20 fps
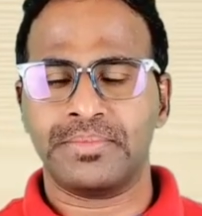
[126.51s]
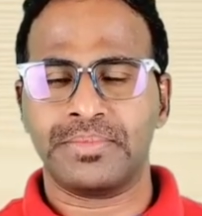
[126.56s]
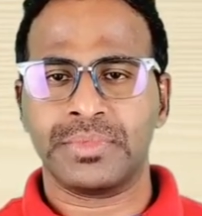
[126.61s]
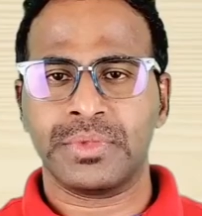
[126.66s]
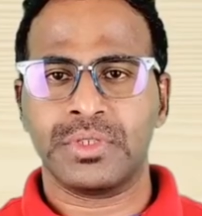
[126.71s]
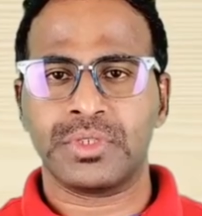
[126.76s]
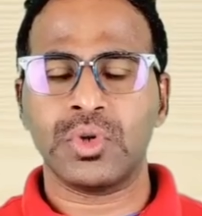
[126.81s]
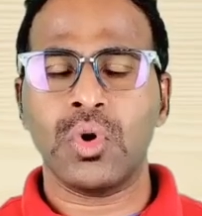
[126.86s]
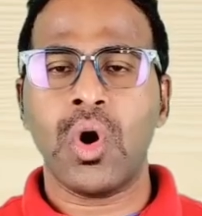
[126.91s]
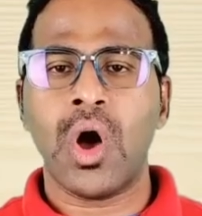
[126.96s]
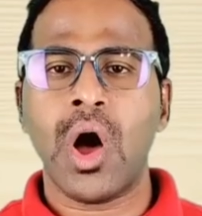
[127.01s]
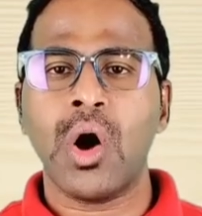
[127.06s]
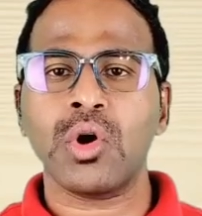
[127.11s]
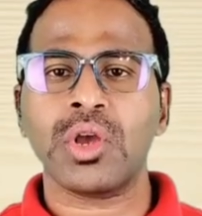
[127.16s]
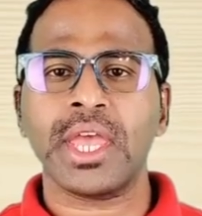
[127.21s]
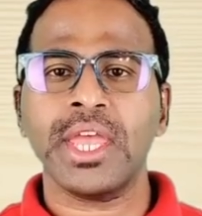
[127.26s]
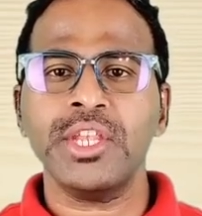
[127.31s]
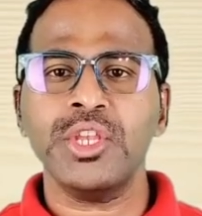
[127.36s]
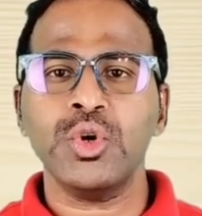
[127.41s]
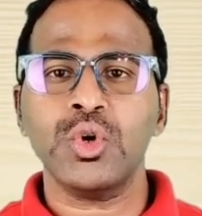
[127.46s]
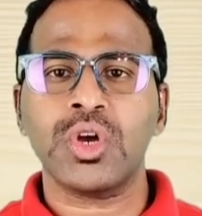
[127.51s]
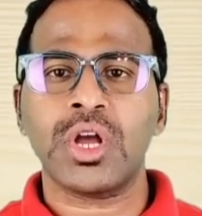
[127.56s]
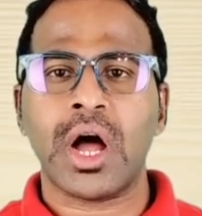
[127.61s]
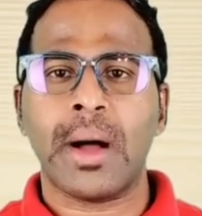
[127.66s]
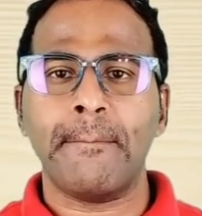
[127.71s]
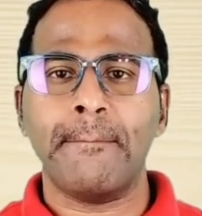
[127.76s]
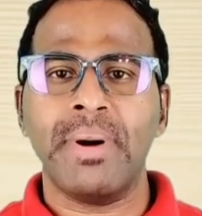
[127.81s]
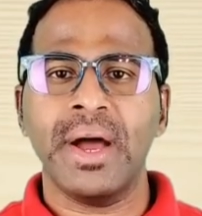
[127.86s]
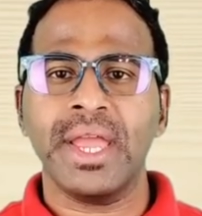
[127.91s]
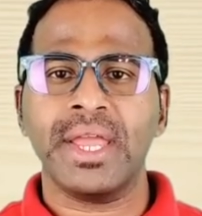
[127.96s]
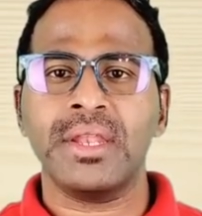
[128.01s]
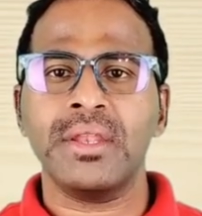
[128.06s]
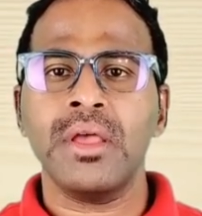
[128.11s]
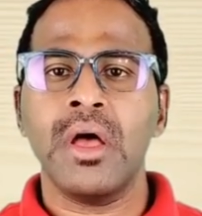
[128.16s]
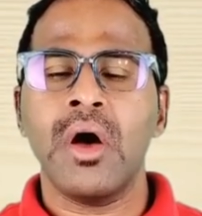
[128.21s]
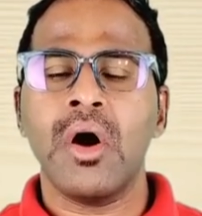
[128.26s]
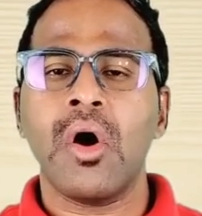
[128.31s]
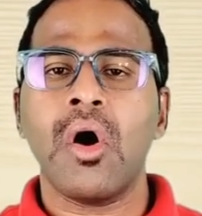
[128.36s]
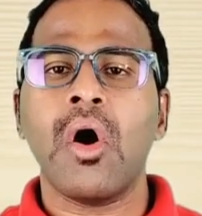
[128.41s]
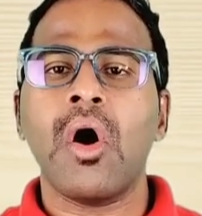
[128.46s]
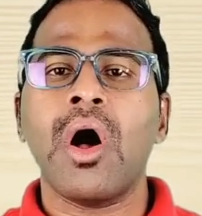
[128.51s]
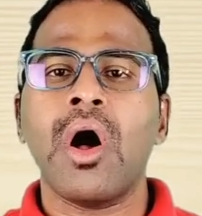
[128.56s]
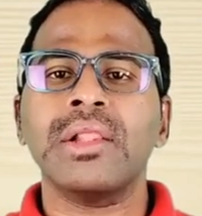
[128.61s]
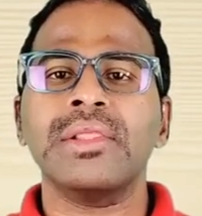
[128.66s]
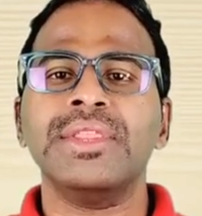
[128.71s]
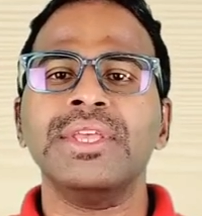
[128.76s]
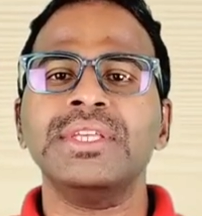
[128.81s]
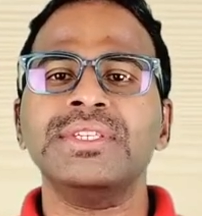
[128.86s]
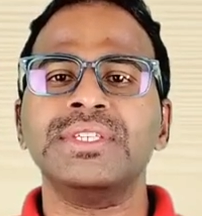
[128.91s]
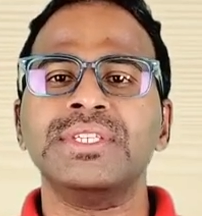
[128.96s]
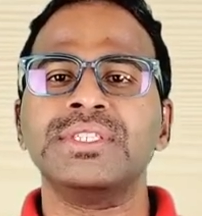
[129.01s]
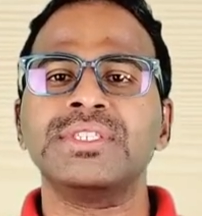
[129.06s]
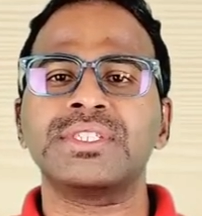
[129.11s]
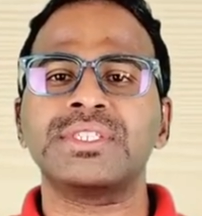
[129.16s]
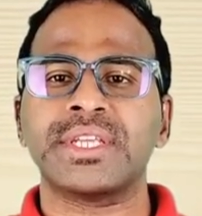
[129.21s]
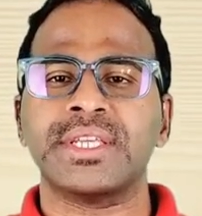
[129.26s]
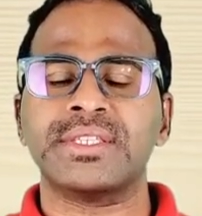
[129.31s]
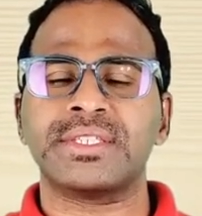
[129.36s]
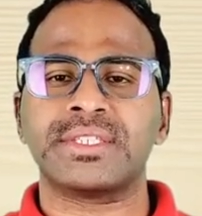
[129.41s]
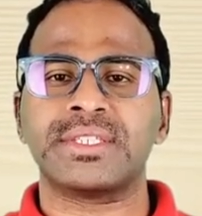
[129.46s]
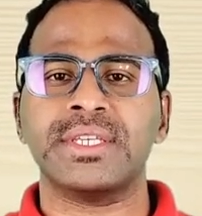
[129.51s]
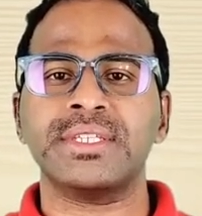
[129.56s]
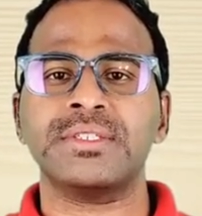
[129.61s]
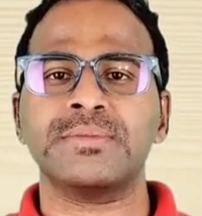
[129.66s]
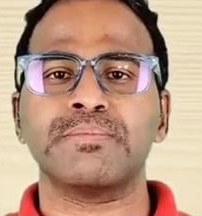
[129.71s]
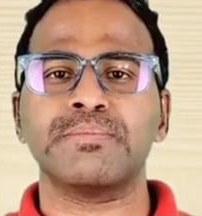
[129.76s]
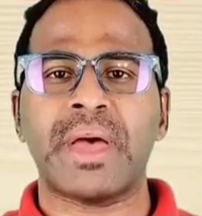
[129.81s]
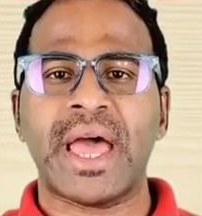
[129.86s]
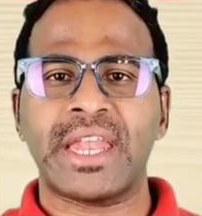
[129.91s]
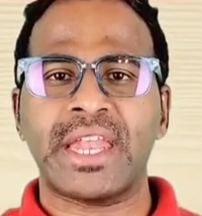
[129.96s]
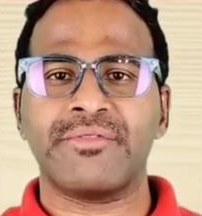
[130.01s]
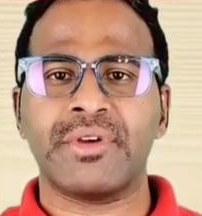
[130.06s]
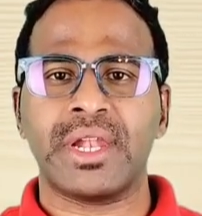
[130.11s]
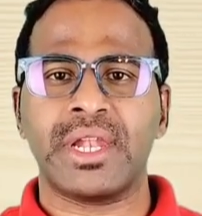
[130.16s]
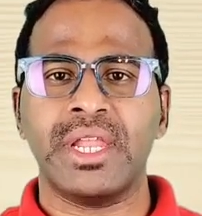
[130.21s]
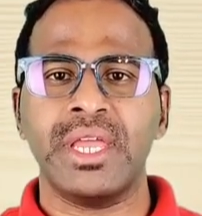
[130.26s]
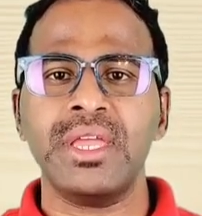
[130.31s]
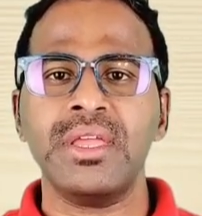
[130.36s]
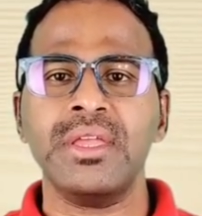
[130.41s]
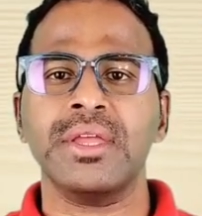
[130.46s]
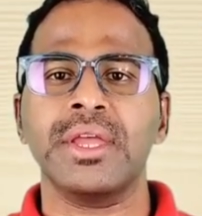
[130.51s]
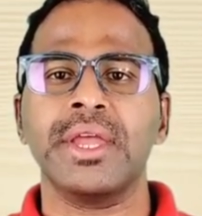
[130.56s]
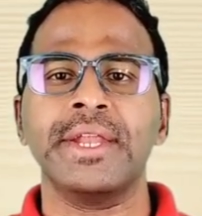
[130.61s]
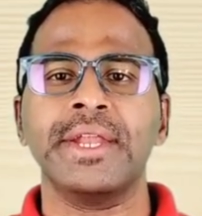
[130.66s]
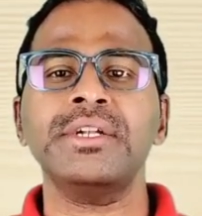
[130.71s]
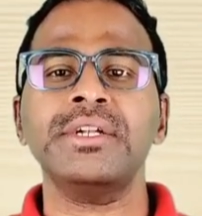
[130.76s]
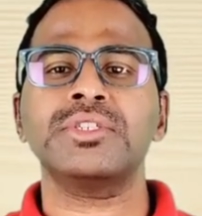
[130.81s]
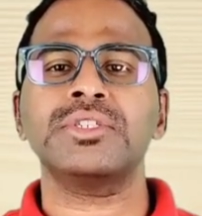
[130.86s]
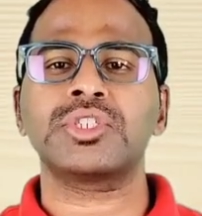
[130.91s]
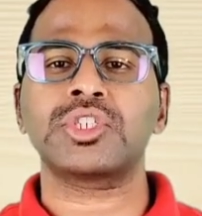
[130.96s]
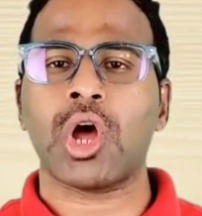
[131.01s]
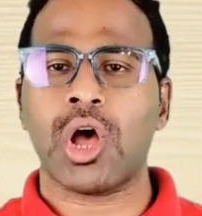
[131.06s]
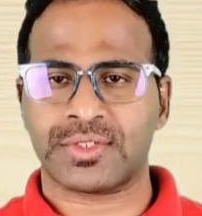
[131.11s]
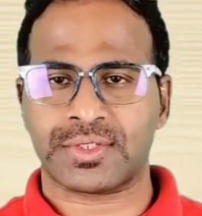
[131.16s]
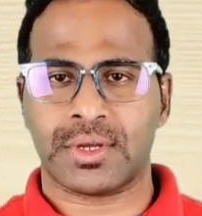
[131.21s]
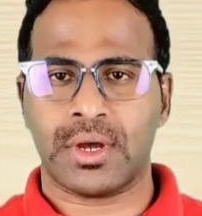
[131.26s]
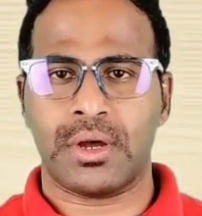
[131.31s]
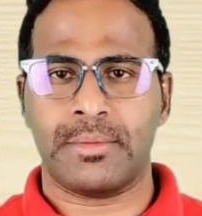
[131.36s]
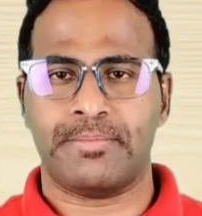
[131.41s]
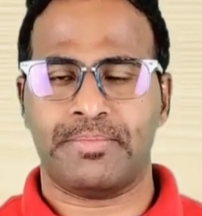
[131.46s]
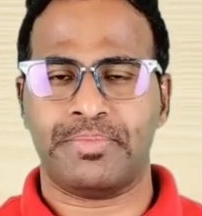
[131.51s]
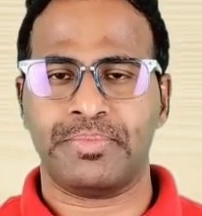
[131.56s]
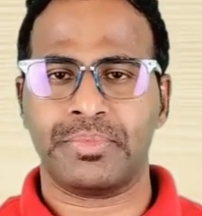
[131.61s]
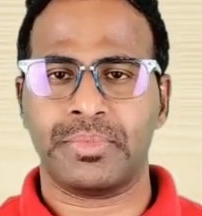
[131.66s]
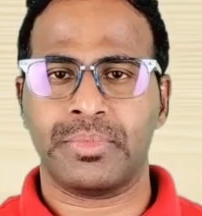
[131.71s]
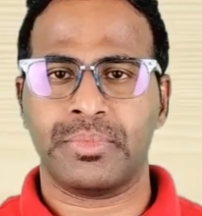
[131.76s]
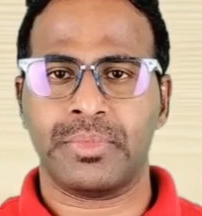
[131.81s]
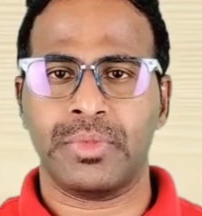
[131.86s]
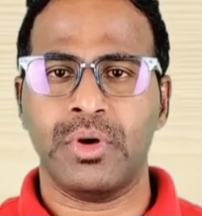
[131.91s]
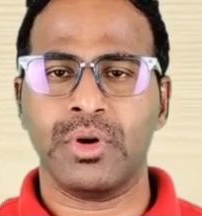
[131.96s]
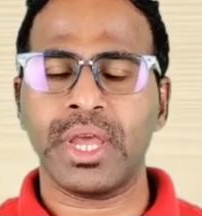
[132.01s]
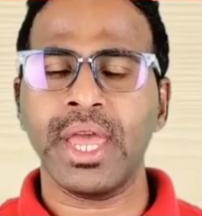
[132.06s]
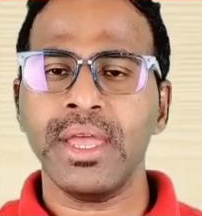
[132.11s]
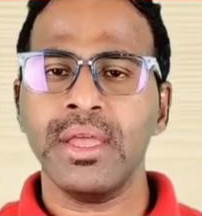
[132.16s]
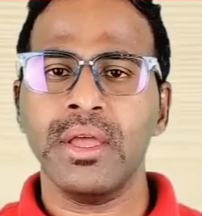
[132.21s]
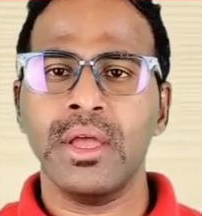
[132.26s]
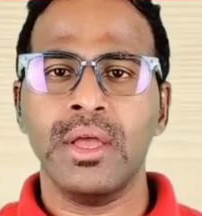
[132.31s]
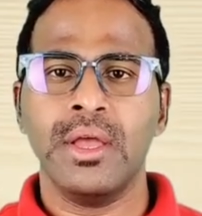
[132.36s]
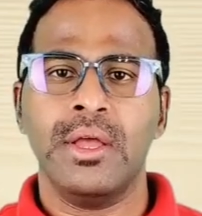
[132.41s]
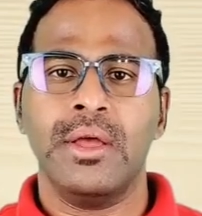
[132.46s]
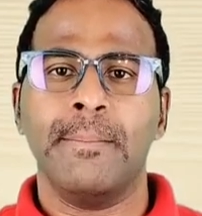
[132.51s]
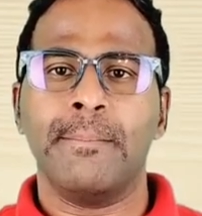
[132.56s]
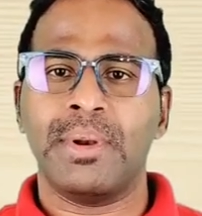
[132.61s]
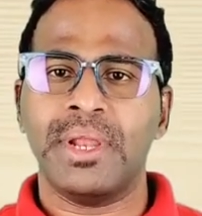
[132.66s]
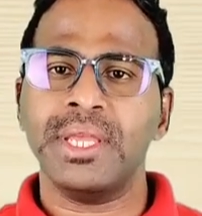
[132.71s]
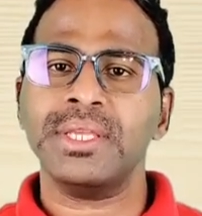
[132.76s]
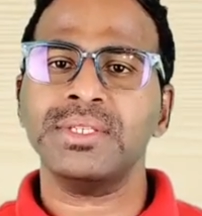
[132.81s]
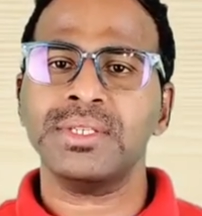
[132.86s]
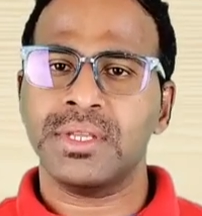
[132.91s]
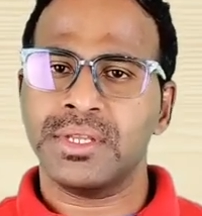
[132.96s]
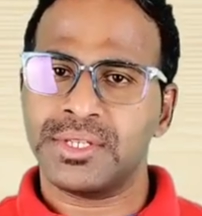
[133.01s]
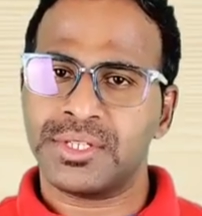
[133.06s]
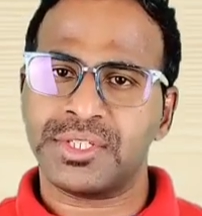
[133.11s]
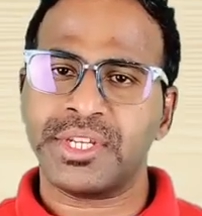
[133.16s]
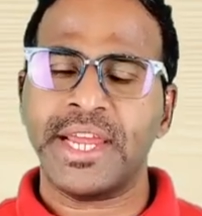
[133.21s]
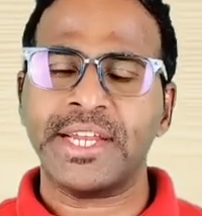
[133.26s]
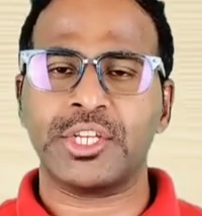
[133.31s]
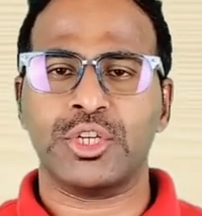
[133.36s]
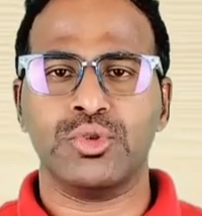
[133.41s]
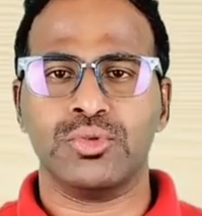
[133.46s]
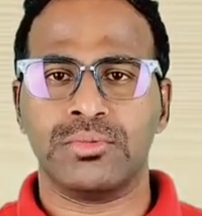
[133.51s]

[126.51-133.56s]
So how can you combine all these instances manually in Tosca? Okay, please stay tuned.